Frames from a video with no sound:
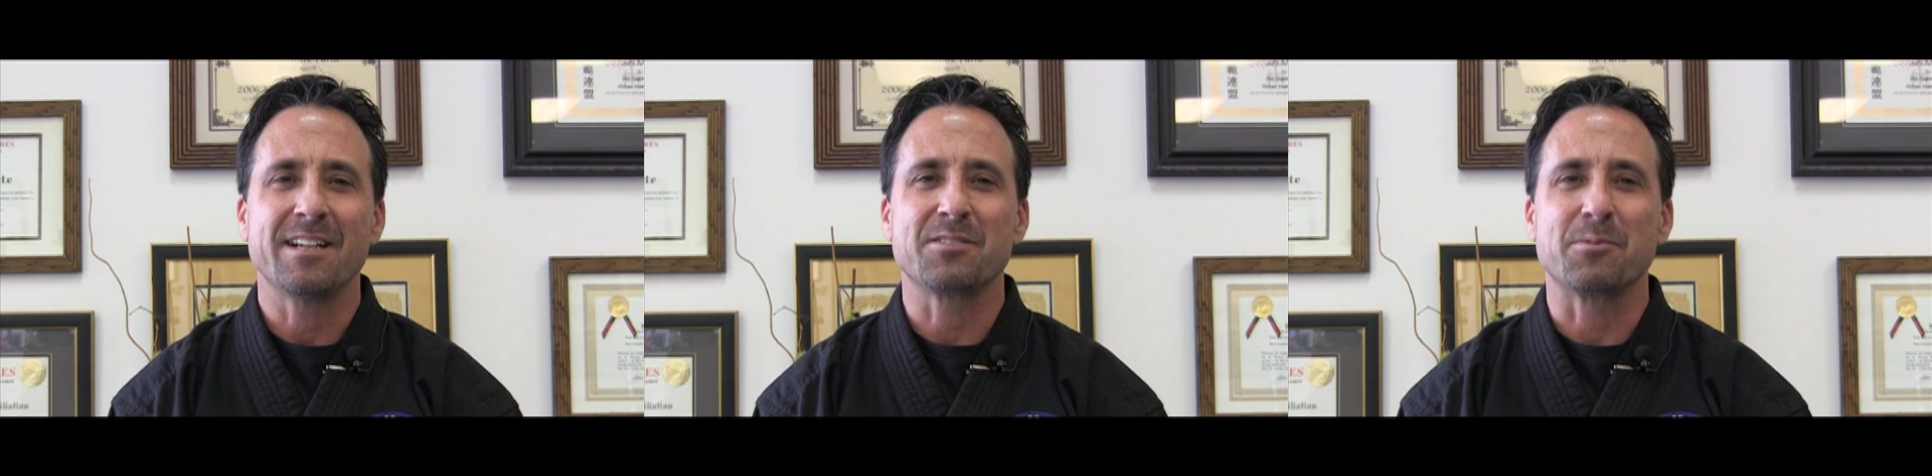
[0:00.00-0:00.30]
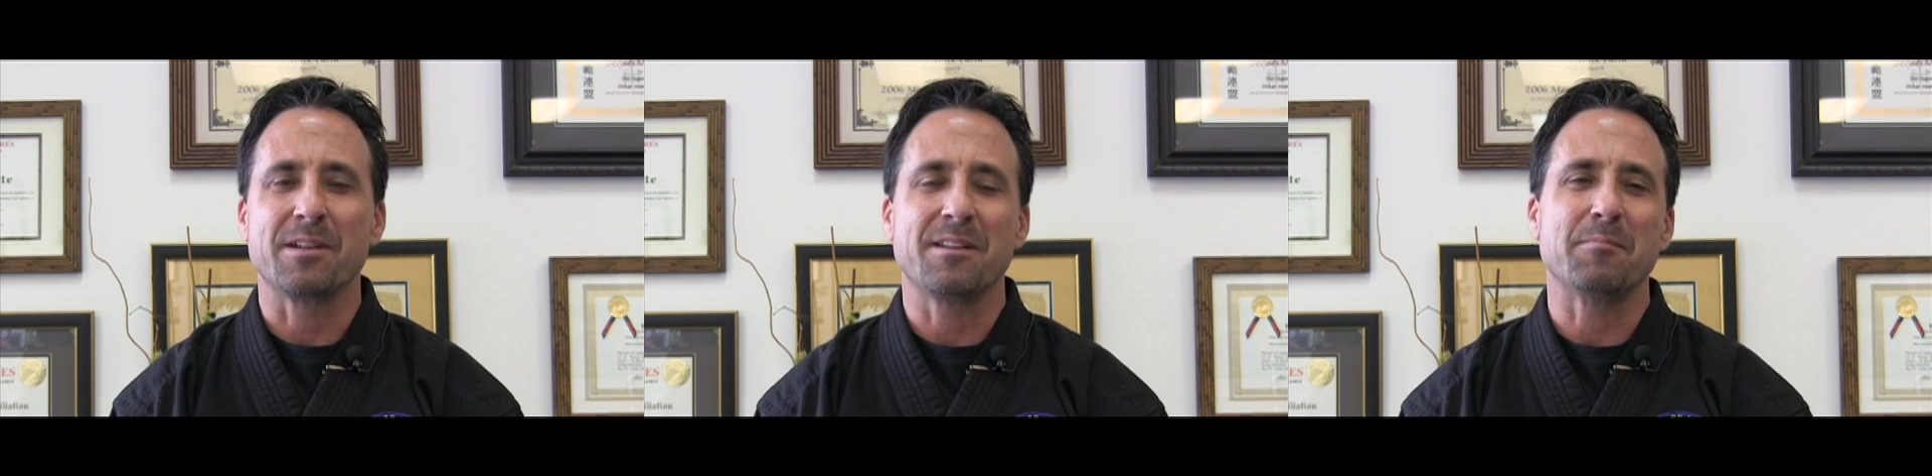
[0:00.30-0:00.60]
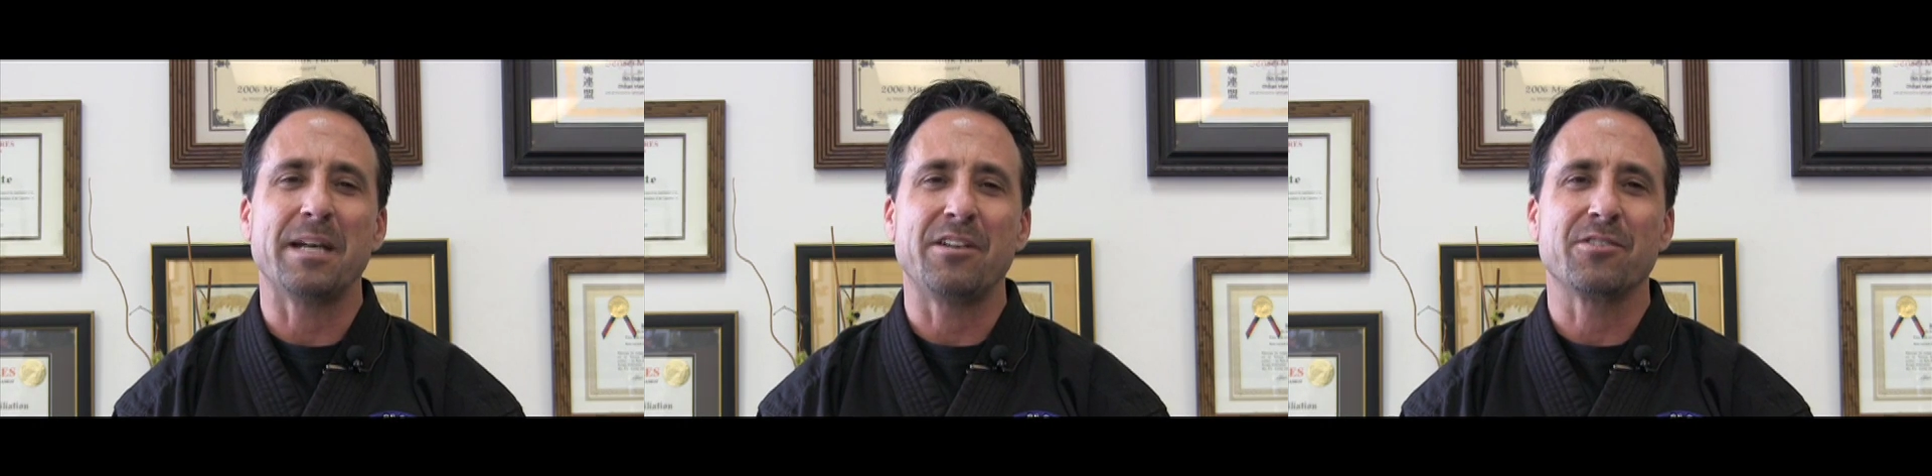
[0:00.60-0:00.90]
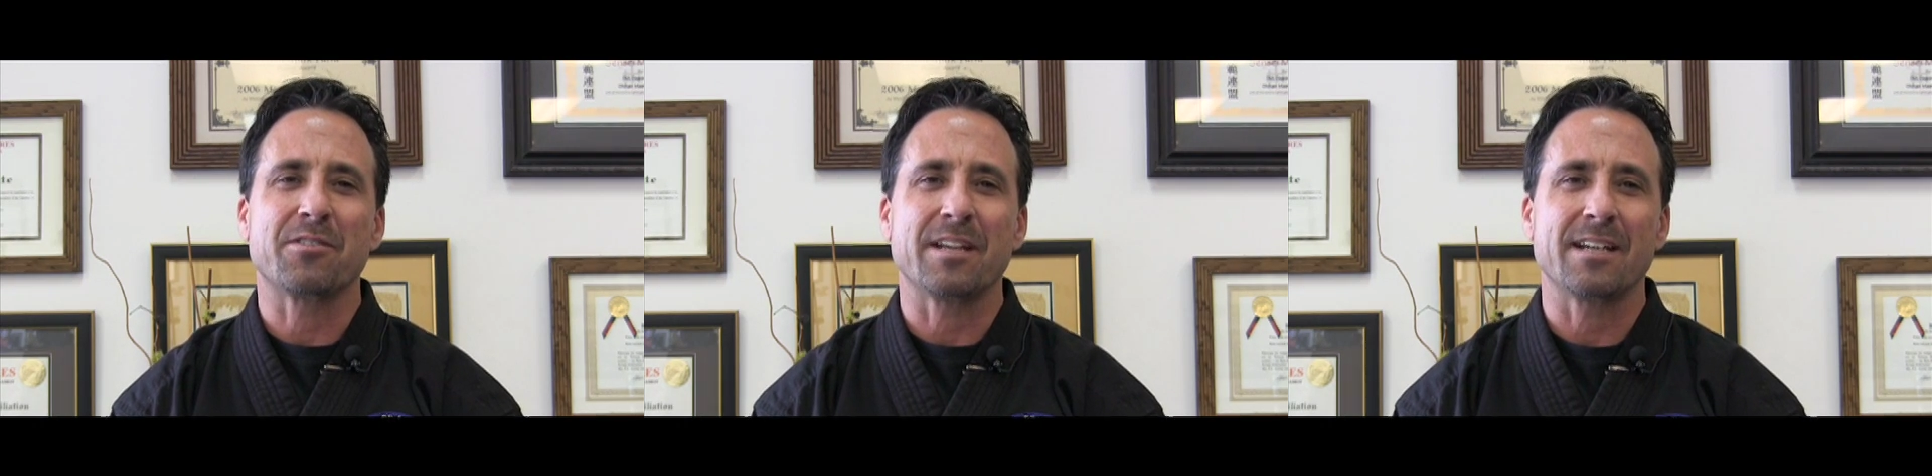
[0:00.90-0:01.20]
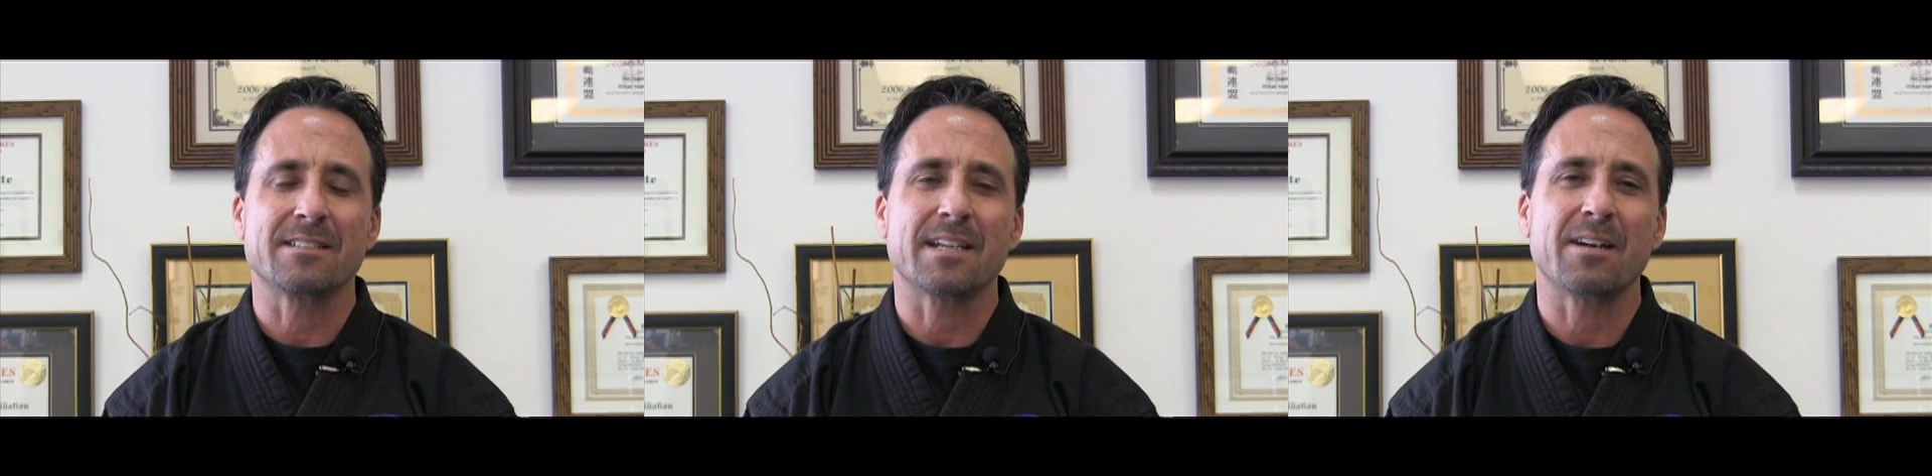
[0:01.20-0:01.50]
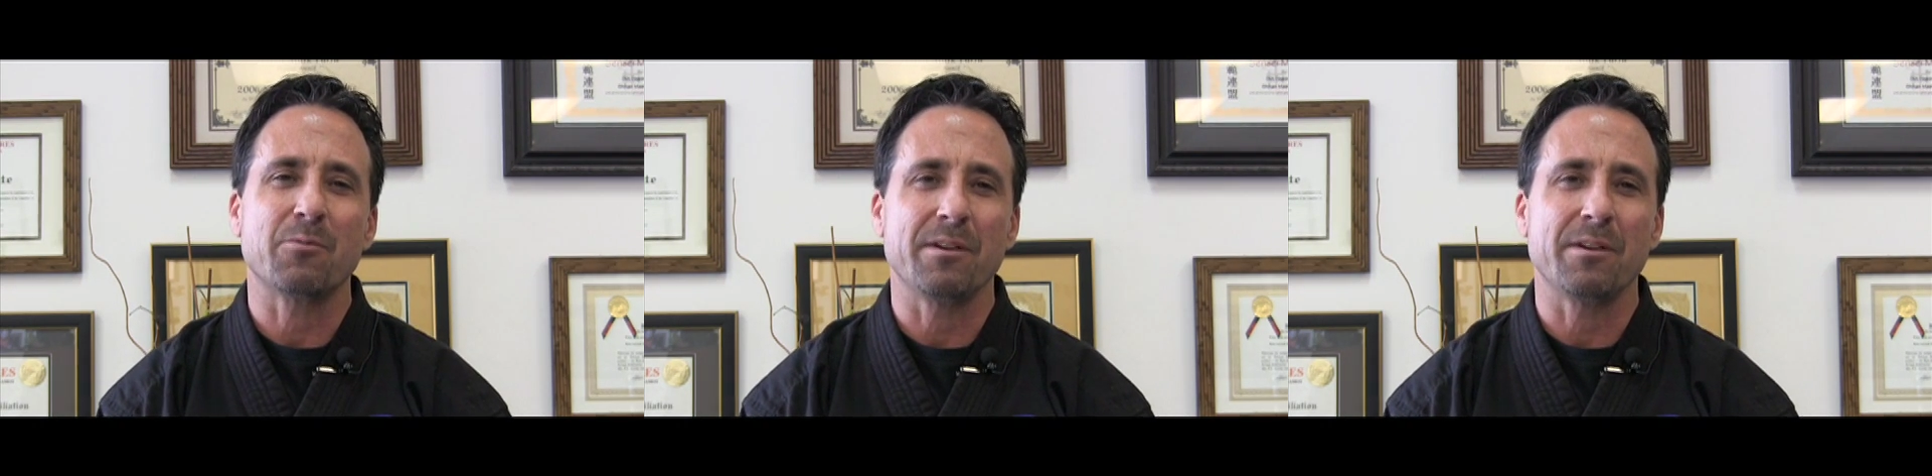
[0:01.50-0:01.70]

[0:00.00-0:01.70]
it's one of the major things that